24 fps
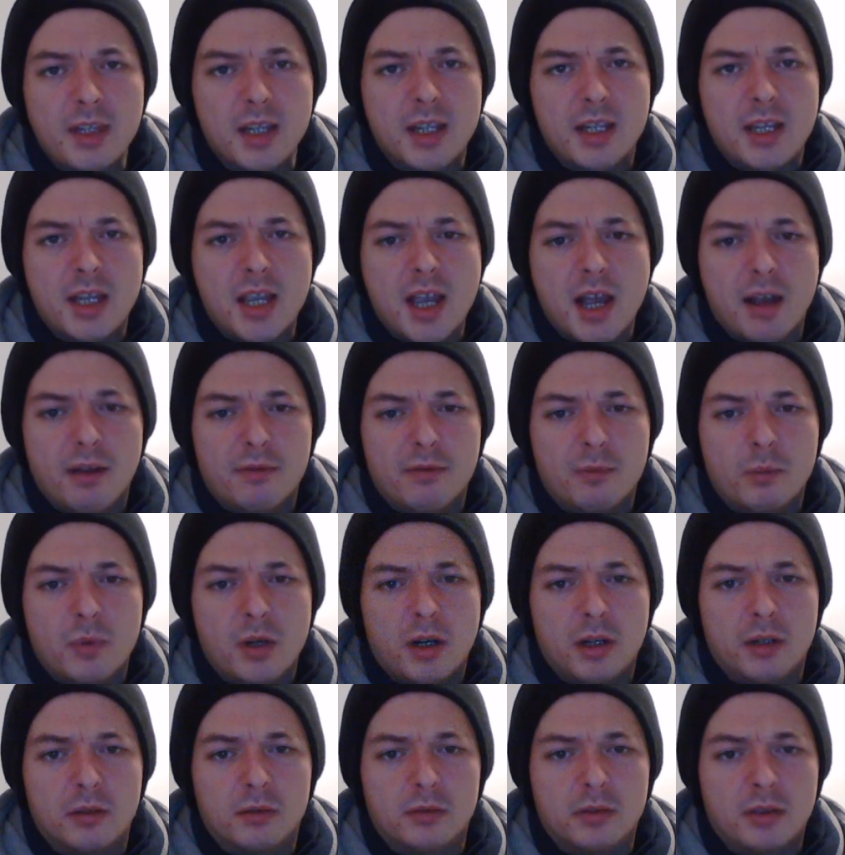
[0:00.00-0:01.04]
Yeah,
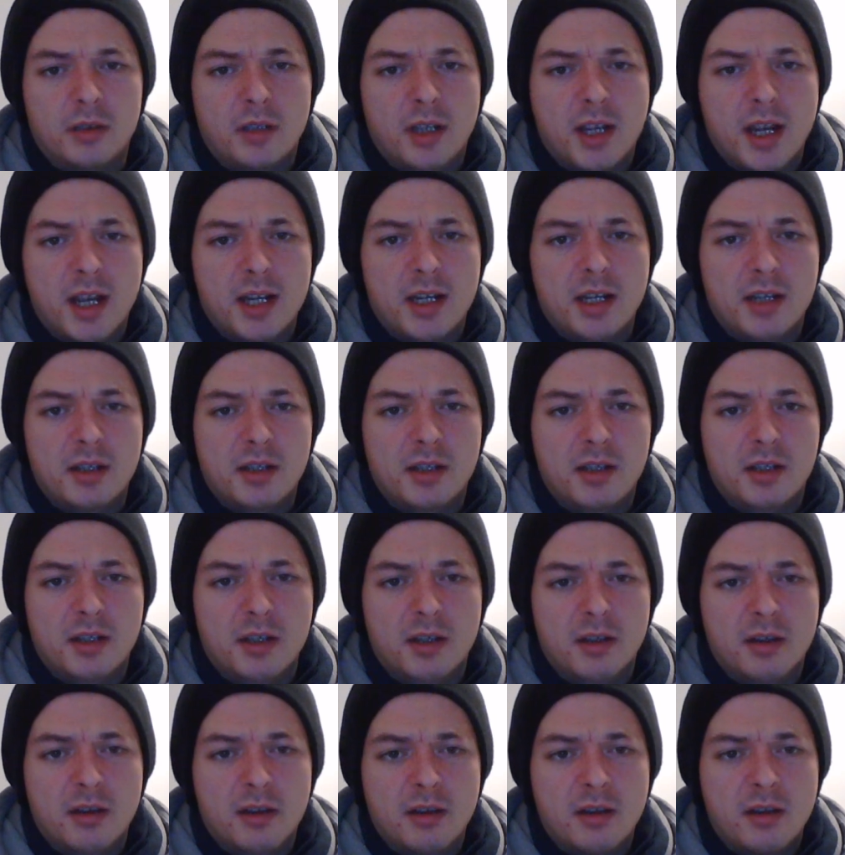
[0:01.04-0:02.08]
well, it is
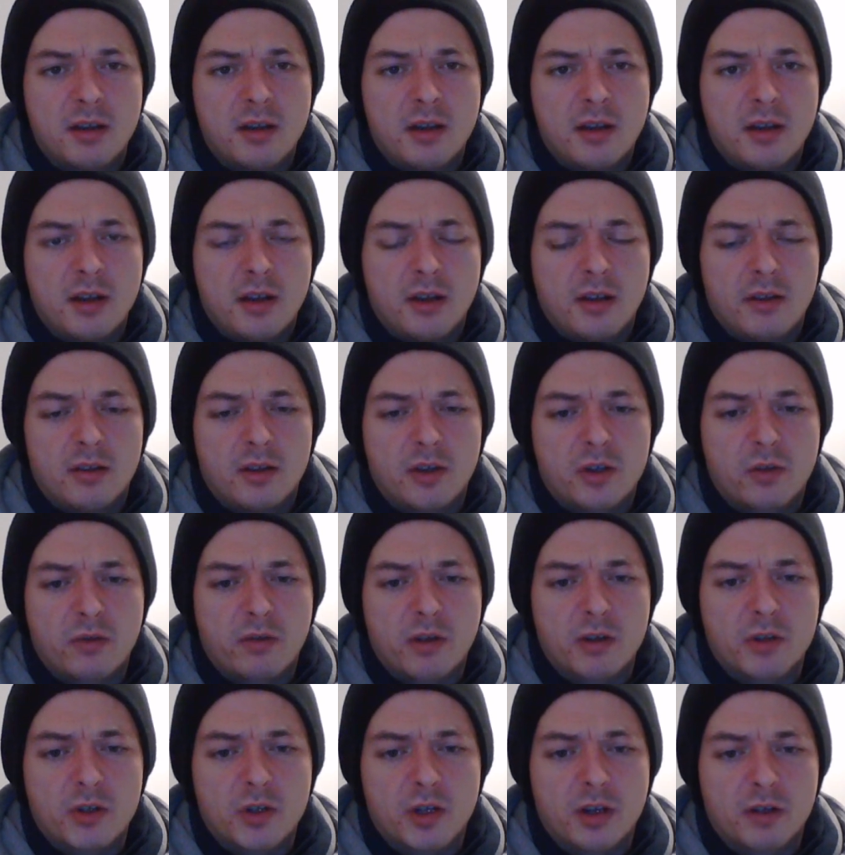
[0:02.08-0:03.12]
the
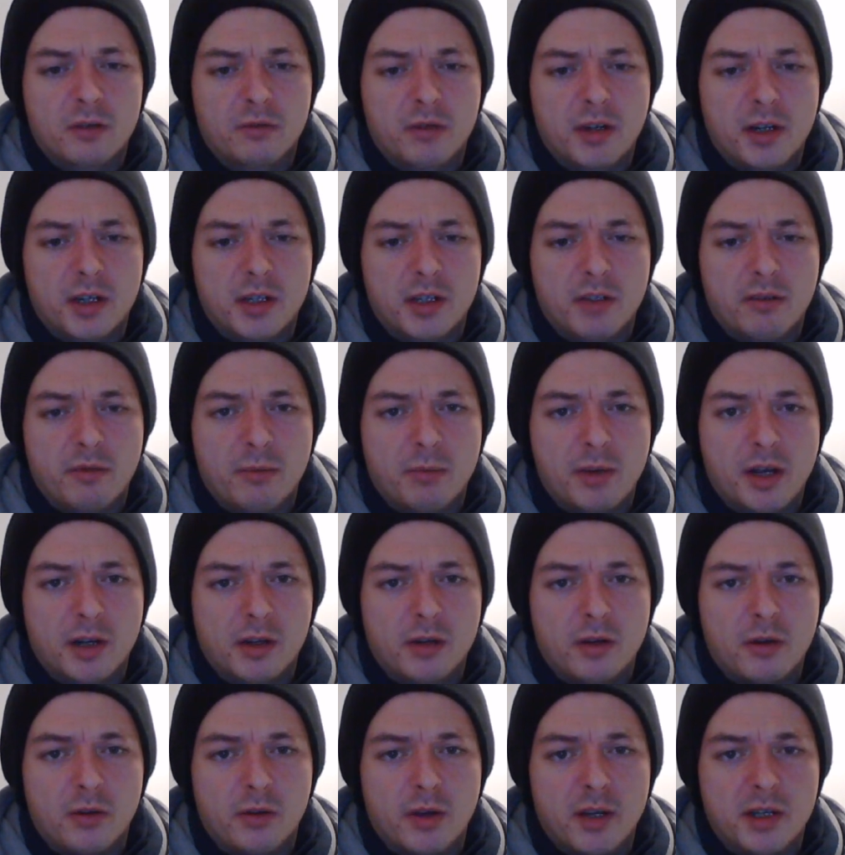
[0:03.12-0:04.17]
Schwarzschild radius of a black
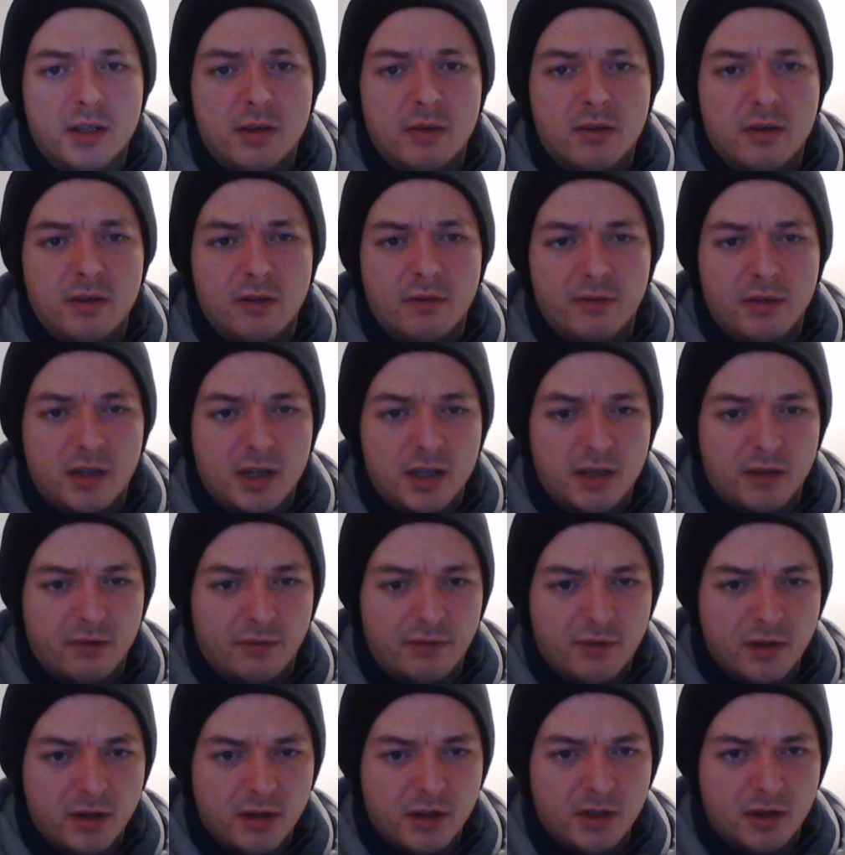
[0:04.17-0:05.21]
hole is the first